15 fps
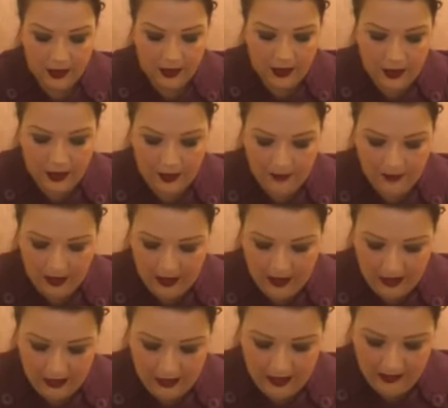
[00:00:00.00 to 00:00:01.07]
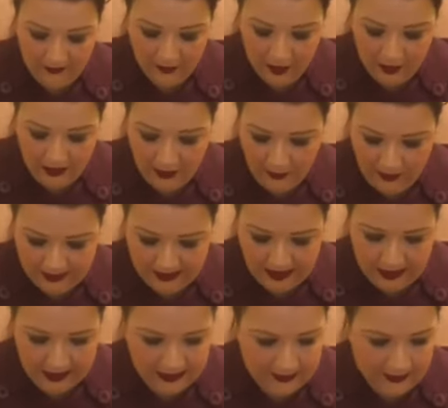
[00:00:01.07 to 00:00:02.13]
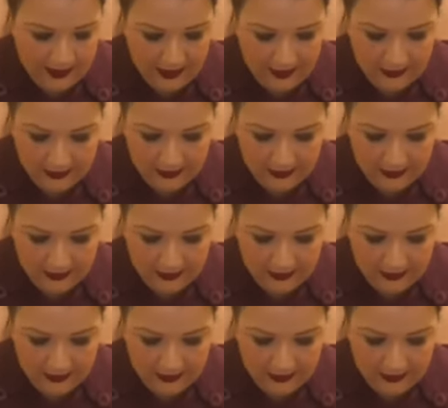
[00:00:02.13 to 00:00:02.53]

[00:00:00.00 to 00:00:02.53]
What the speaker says: And they've got their website as well.